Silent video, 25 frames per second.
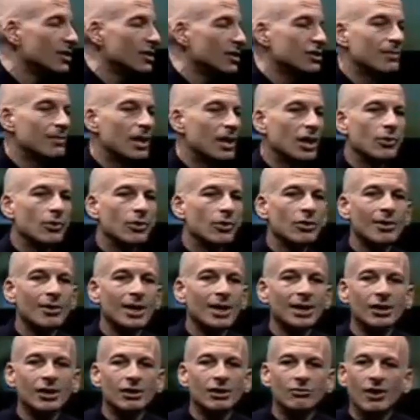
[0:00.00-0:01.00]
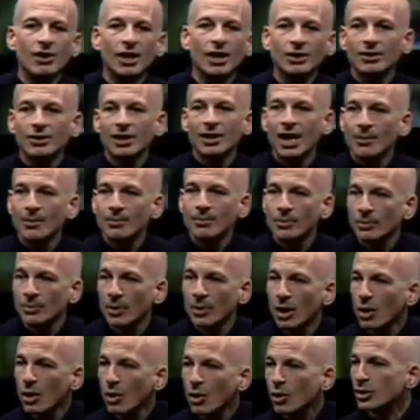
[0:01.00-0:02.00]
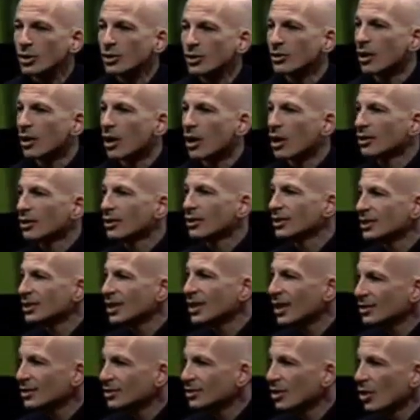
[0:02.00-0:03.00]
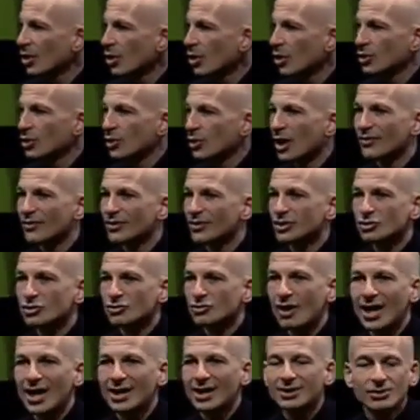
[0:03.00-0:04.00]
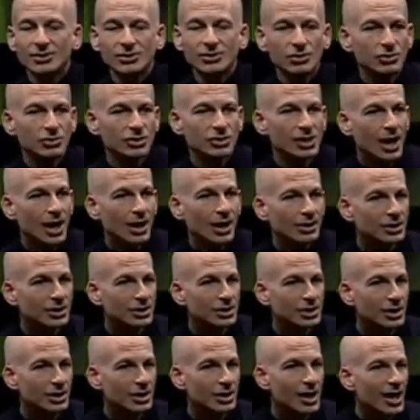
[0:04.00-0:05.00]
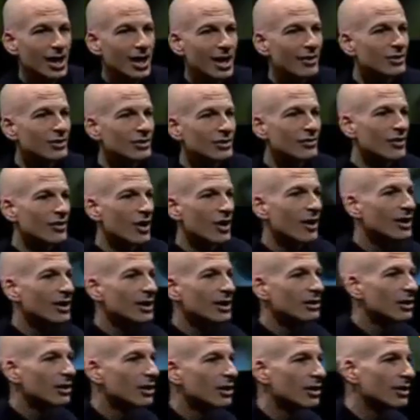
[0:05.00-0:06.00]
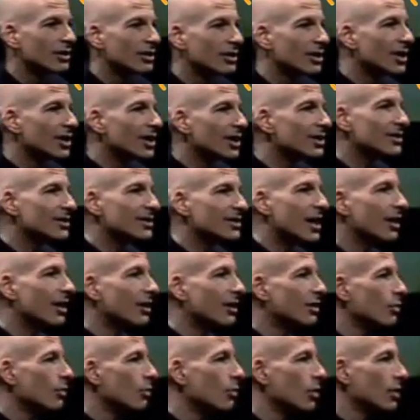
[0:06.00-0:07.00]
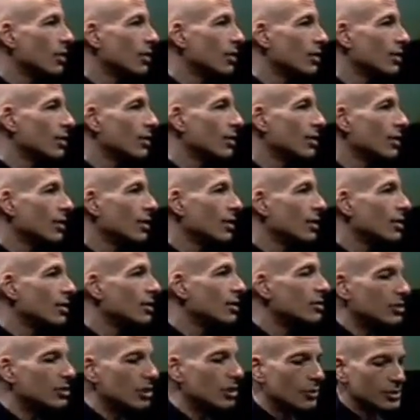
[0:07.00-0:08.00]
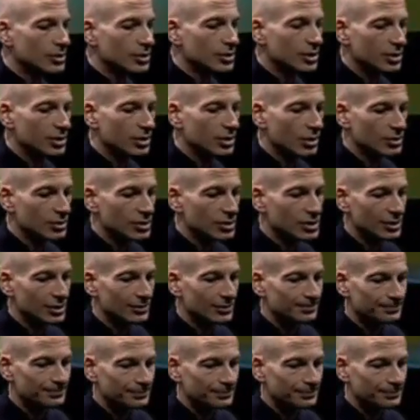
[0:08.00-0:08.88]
doesn't matter whether you're making a record album or you're an architect or you have a tract on sociology. If it's very good, it's not going to work because no one's going to notice it.